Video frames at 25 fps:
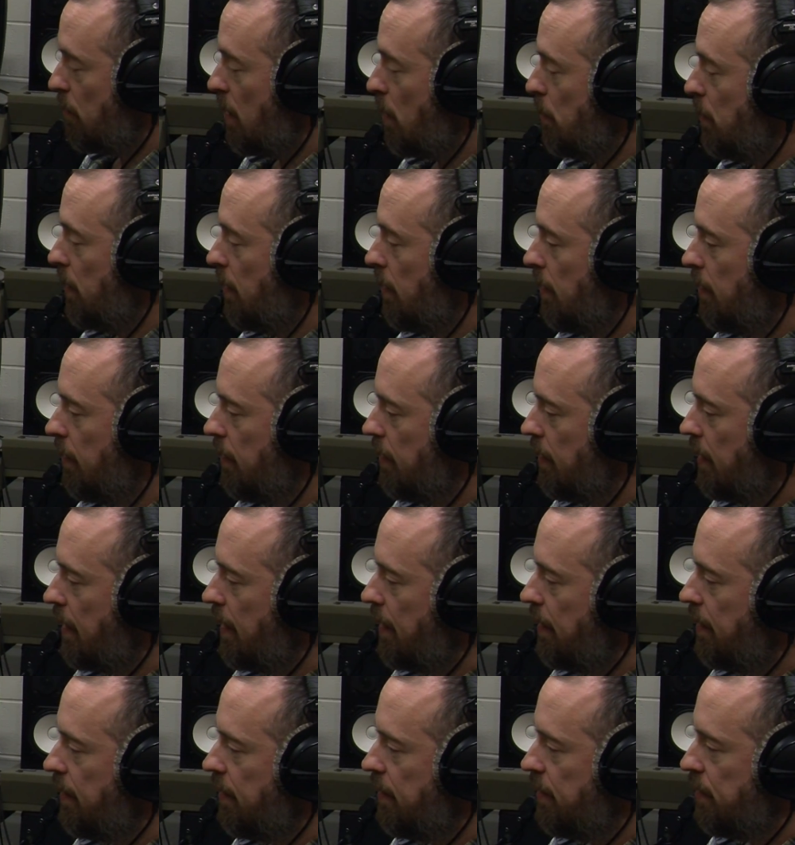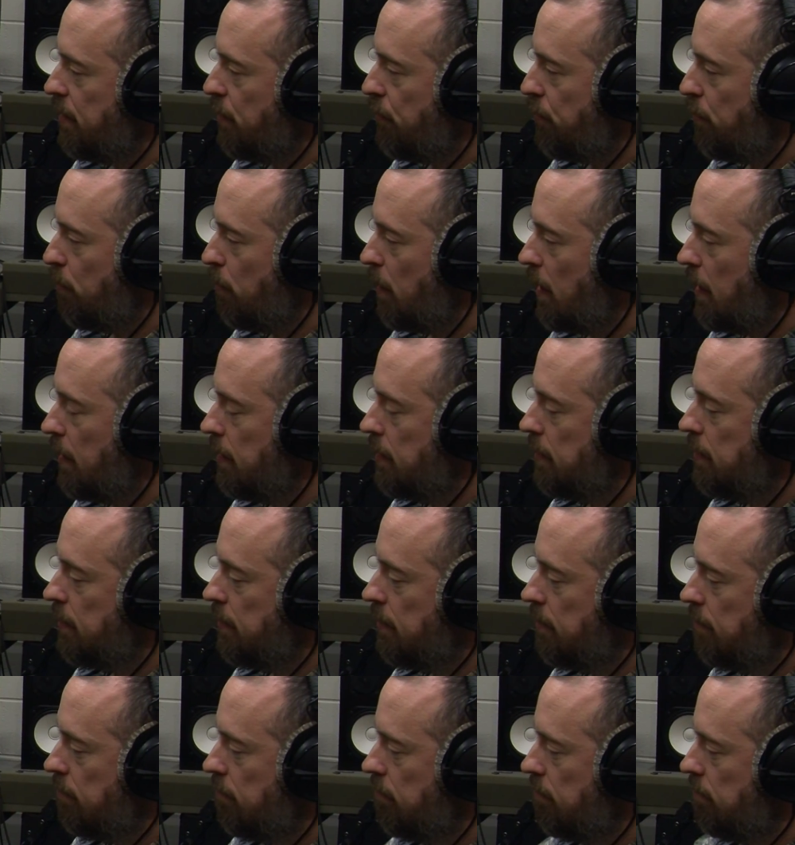maybe a hit in a different
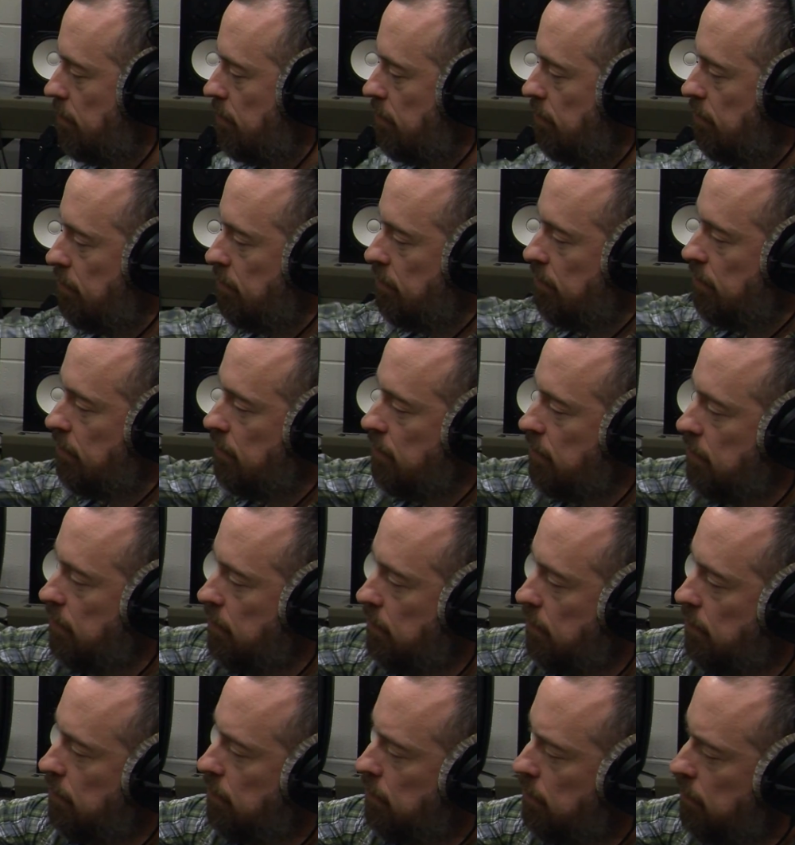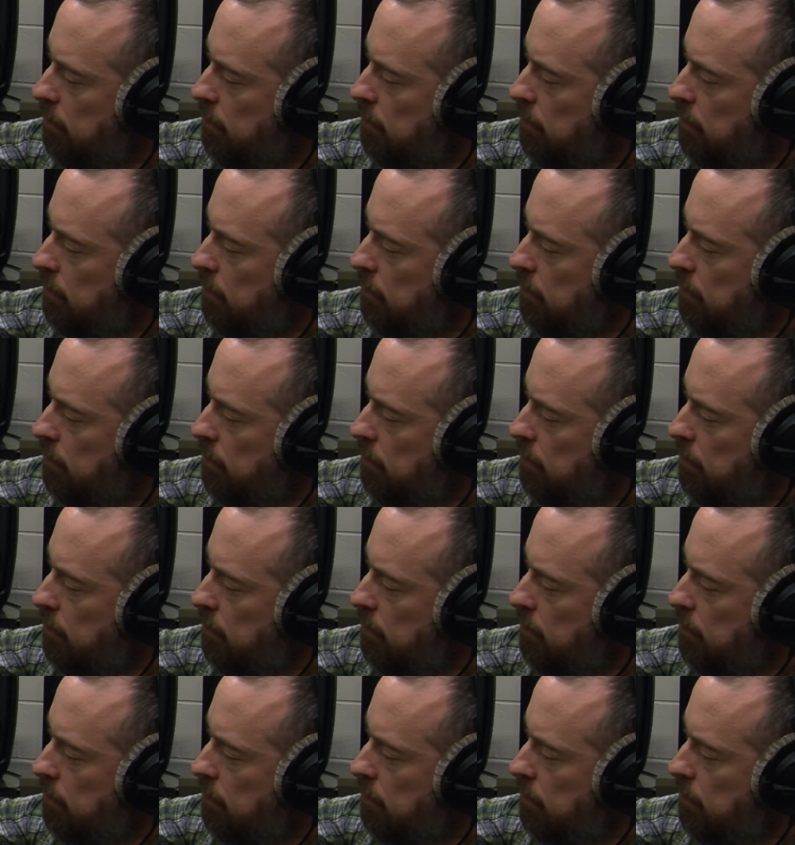place. And